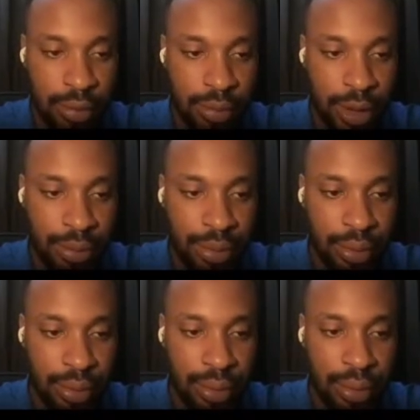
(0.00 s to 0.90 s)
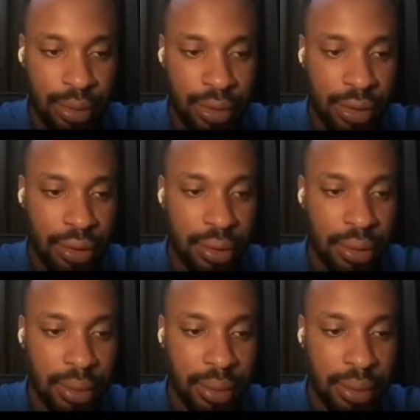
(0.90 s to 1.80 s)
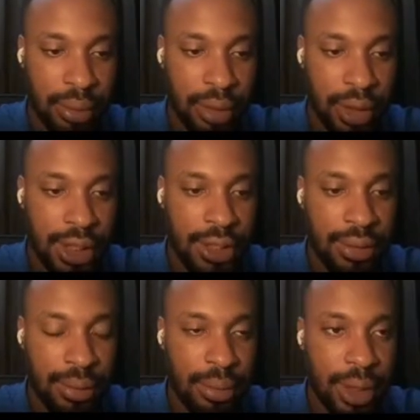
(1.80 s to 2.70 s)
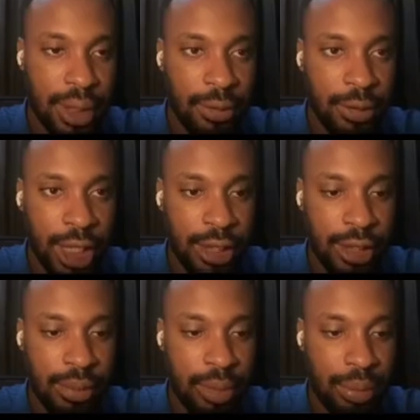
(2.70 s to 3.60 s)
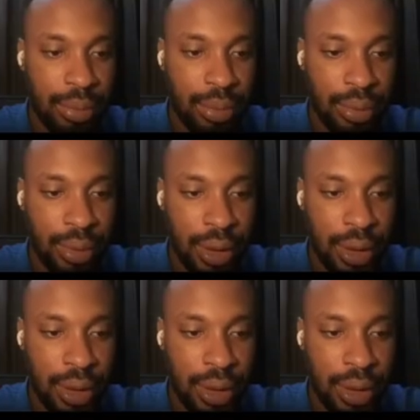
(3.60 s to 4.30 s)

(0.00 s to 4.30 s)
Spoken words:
people. So this will invite people.